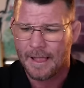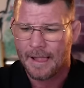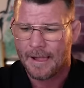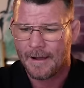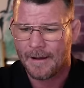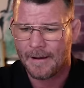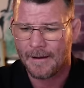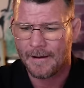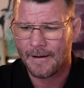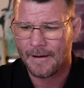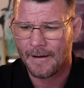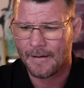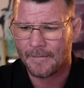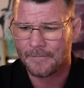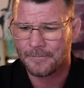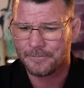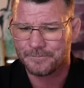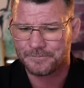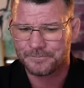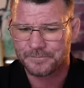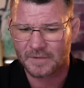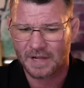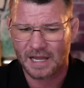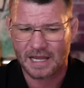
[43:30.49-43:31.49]
Um,
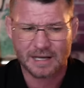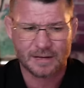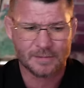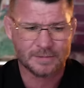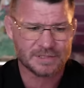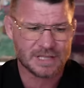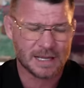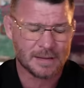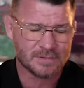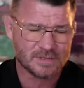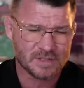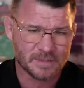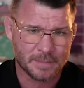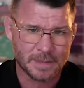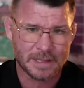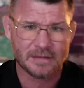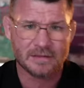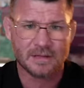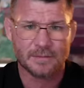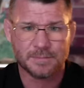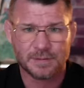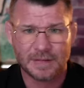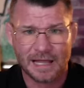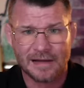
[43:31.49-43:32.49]
and I was able to build
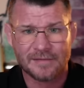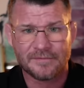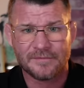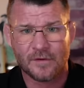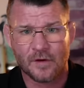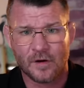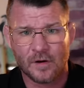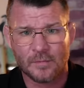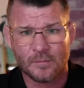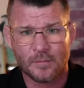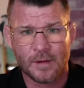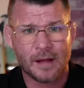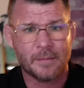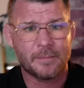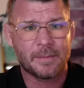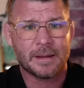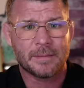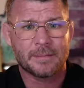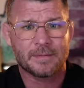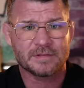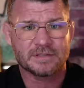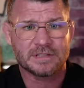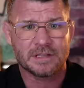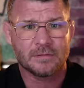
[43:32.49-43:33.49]
a platform while
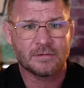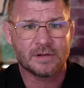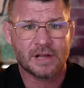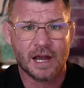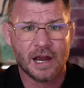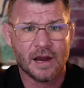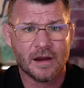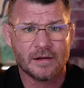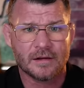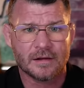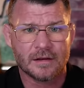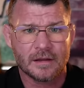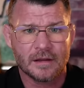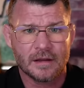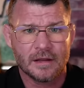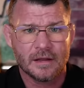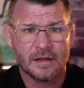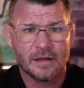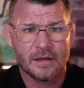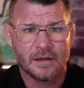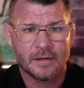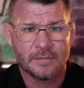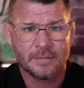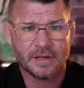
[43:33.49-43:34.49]
people still cared.
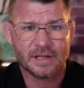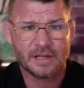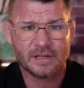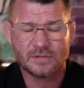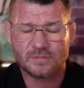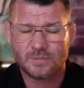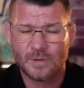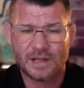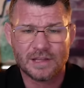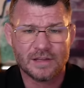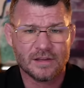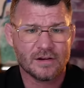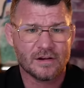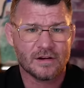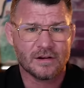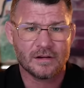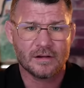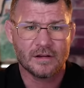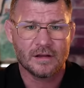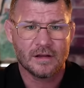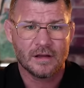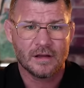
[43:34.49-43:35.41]
Because when yeah. you're